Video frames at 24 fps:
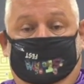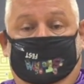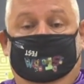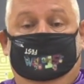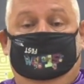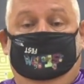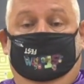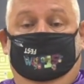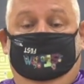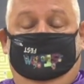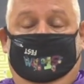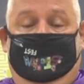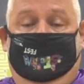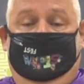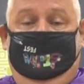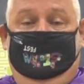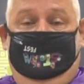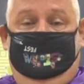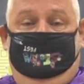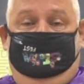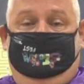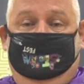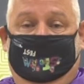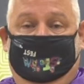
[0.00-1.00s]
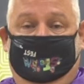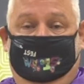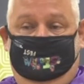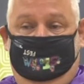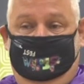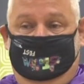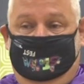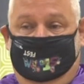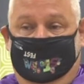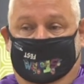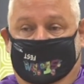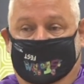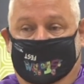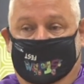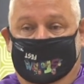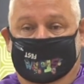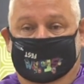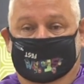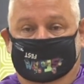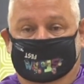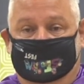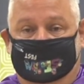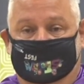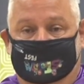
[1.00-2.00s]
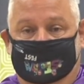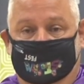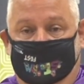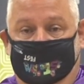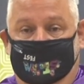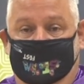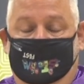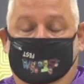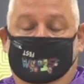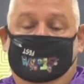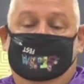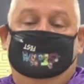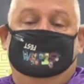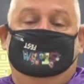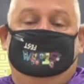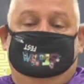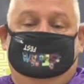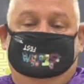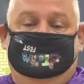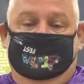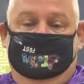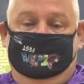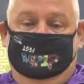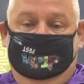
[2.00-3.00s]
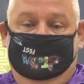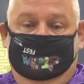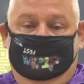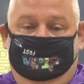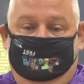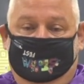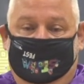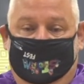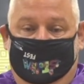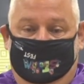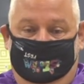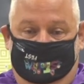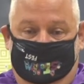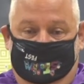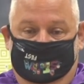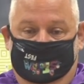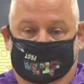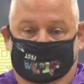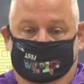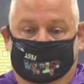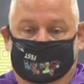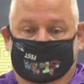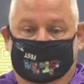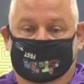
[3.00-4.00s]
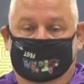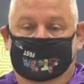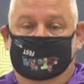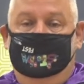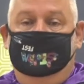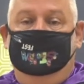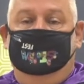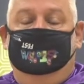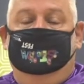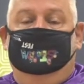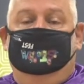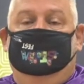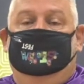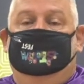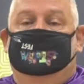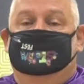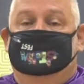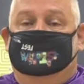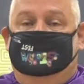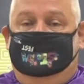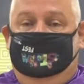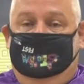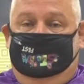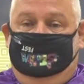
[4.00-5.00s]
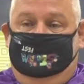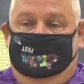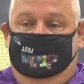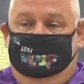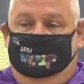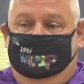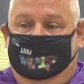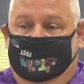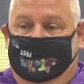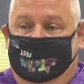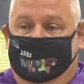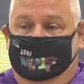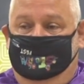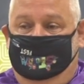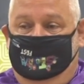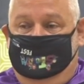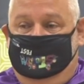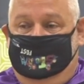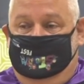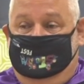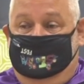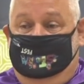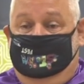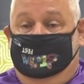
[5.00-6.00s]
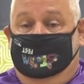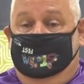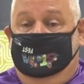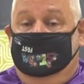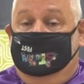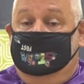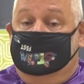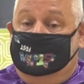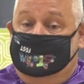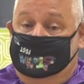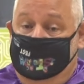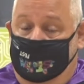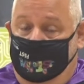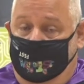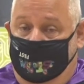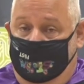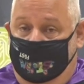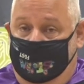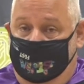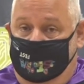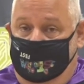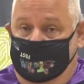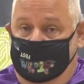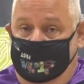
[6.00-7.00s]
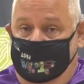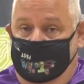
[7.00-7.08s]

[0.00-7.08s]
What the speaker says: So if 85 is the highest, 75 is a B, 65 is a C, and so on.